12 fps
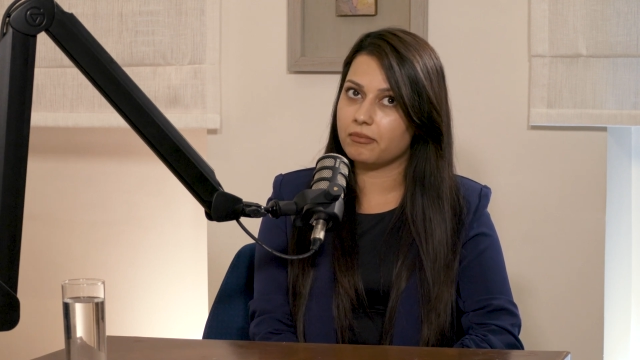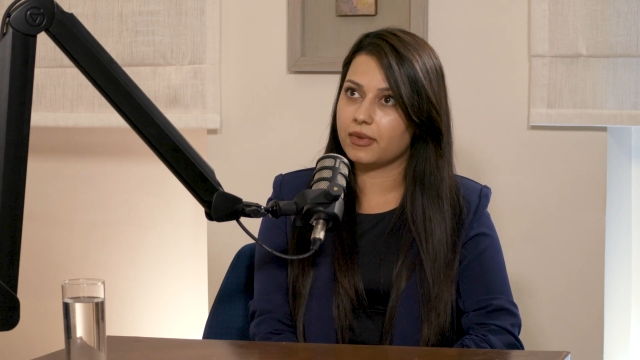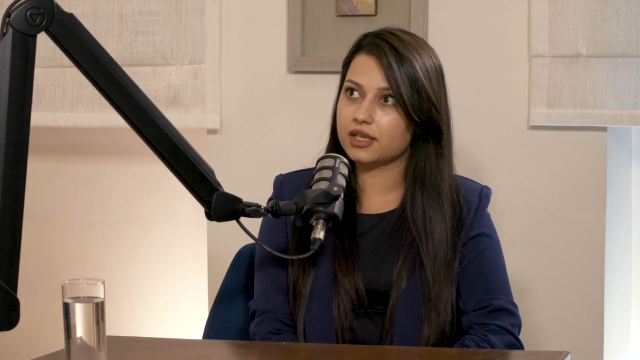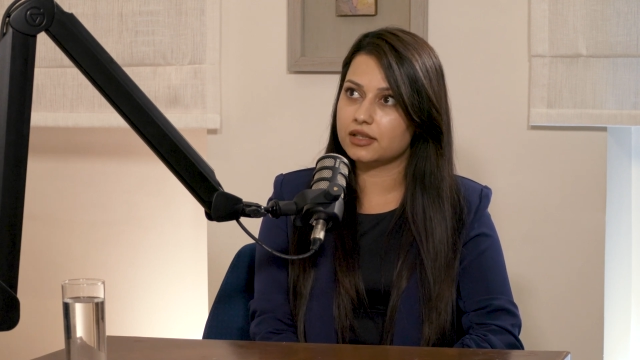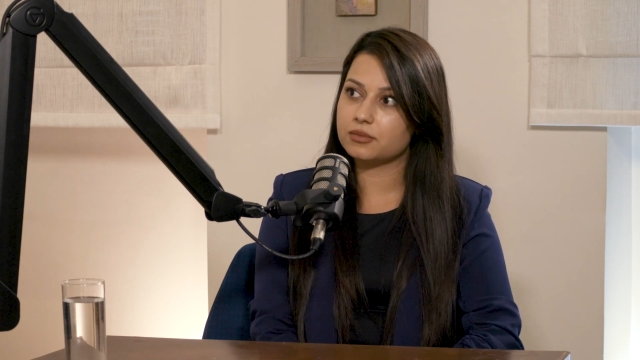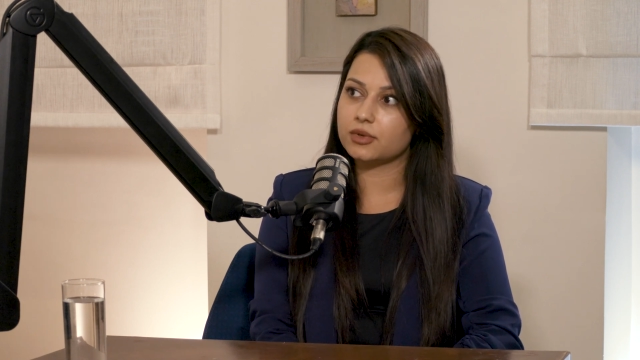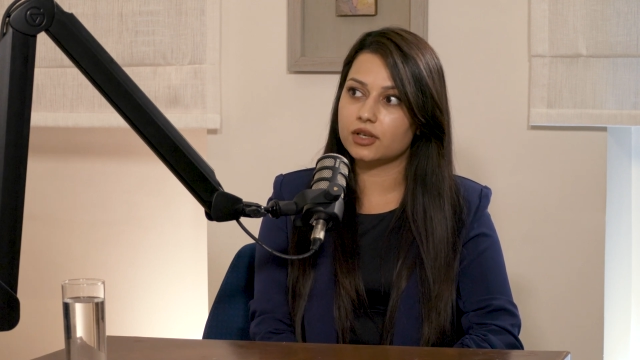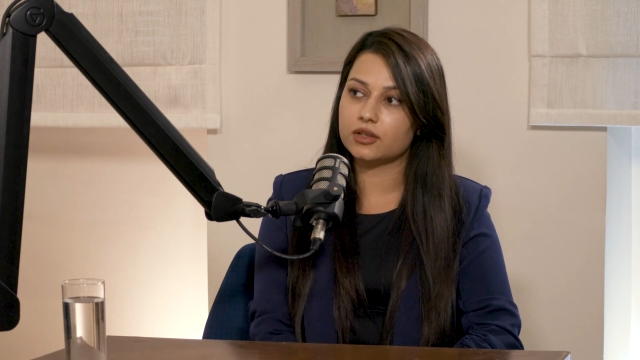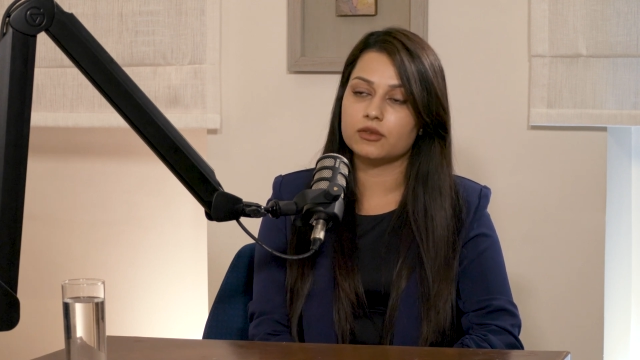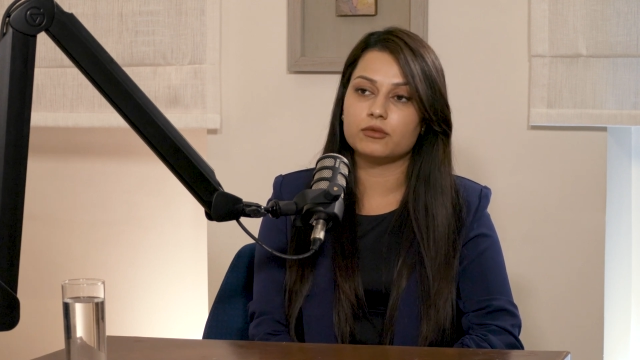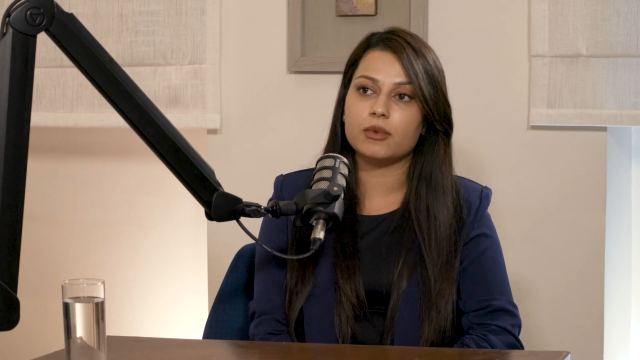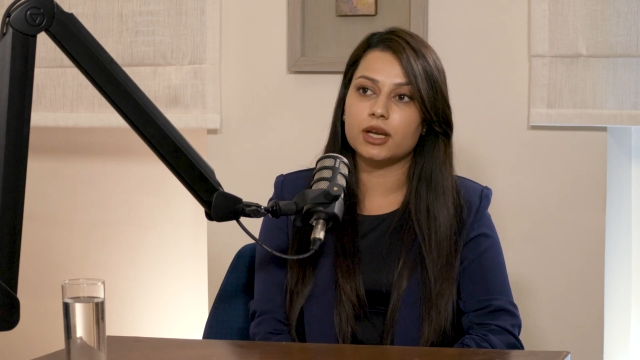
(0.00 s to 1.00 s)
best part
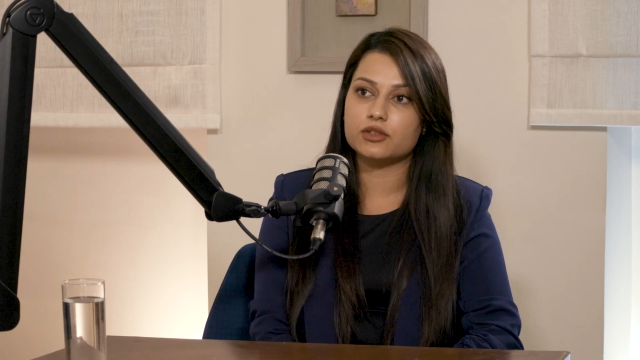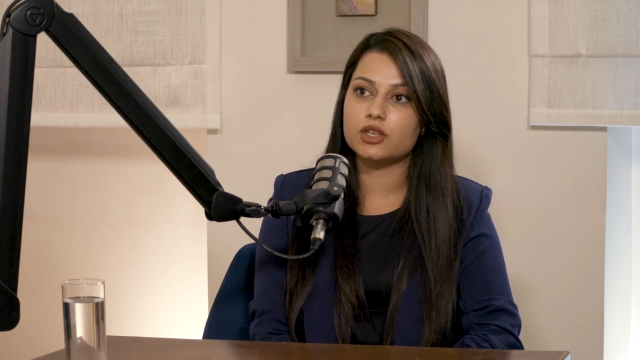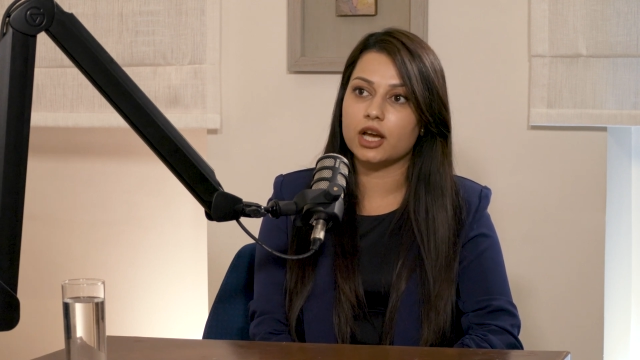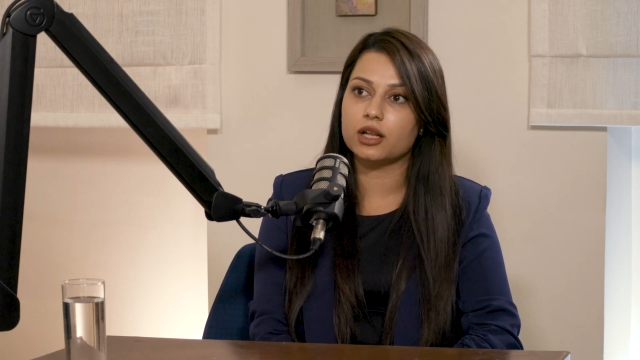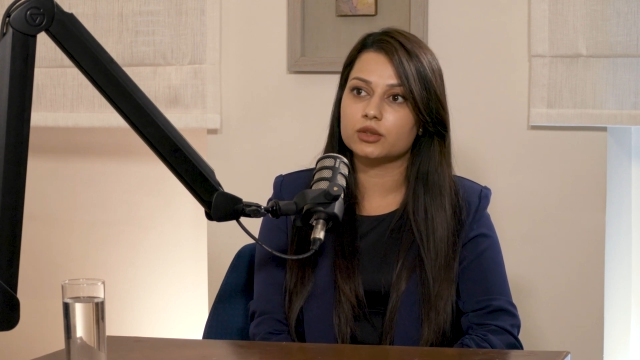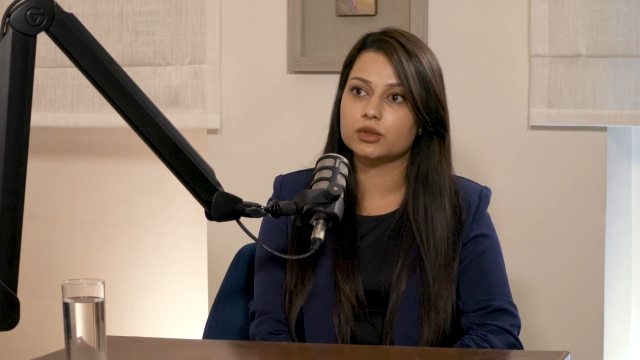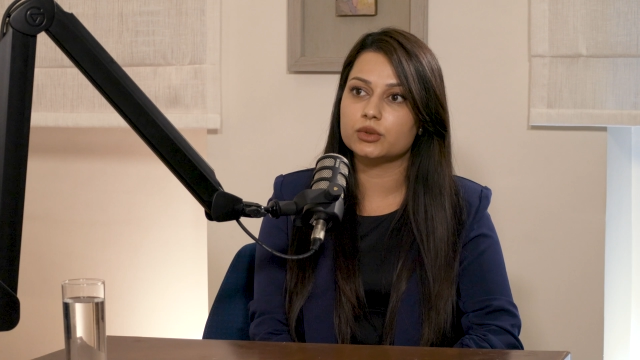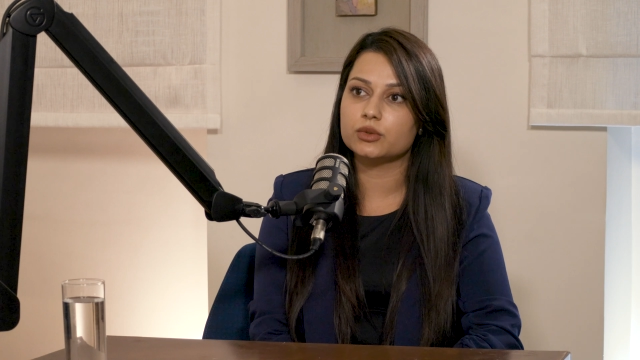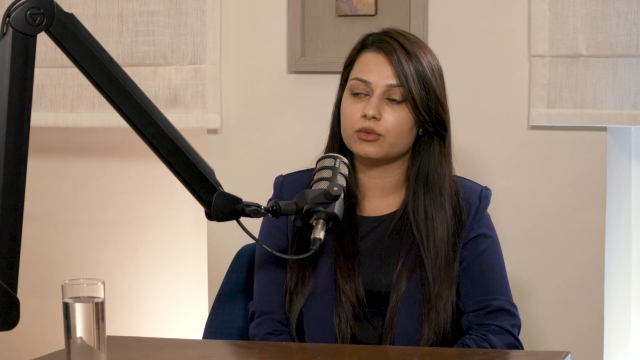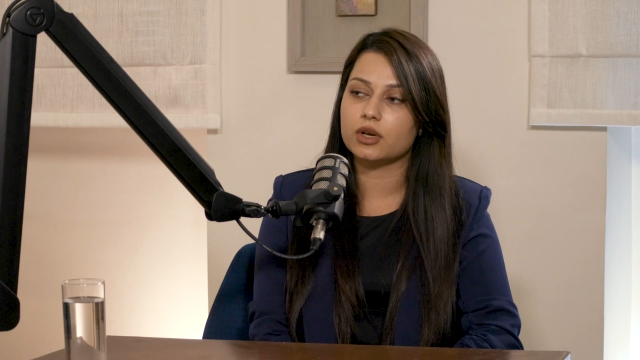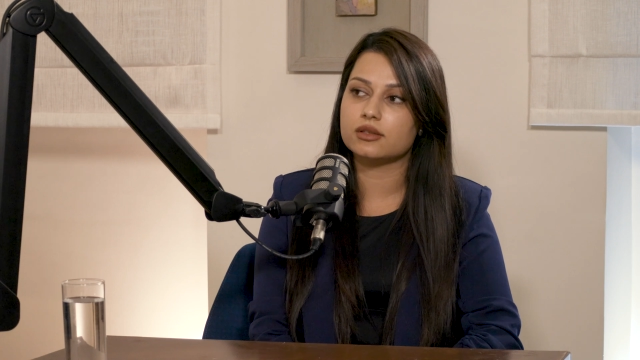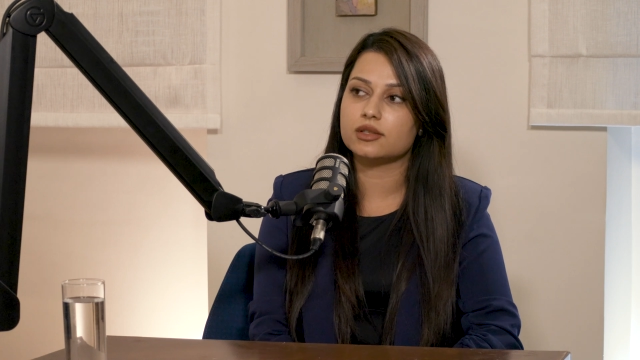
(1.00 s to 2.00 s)
of my childhood
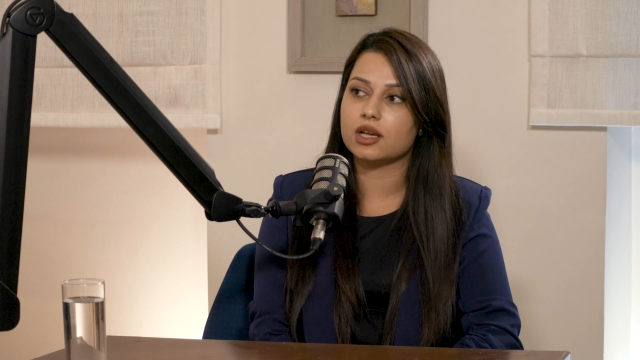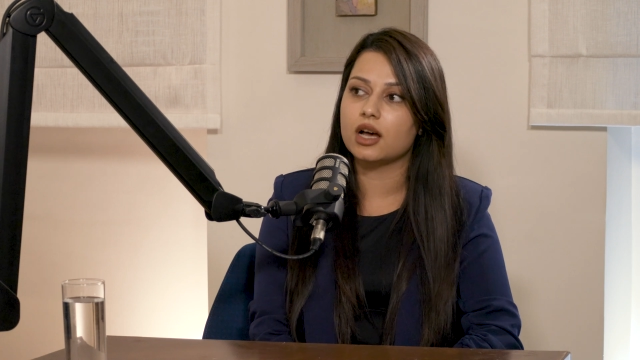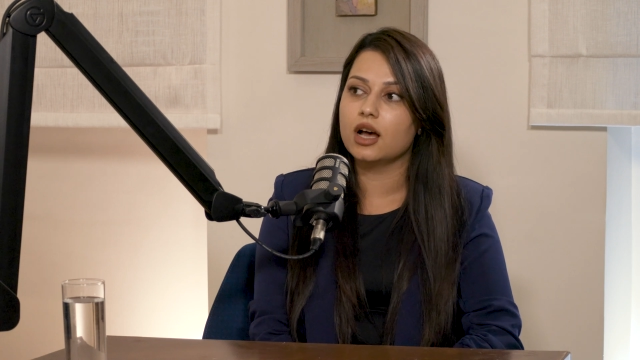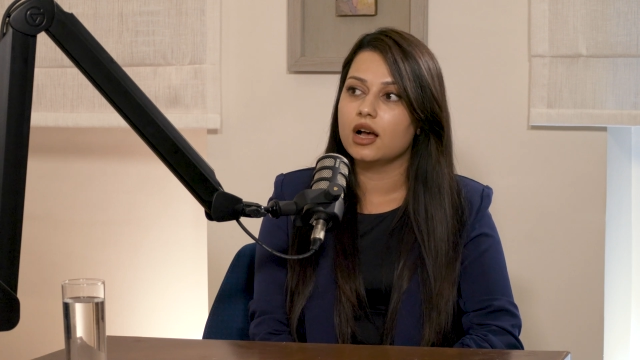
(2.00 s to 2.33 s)
was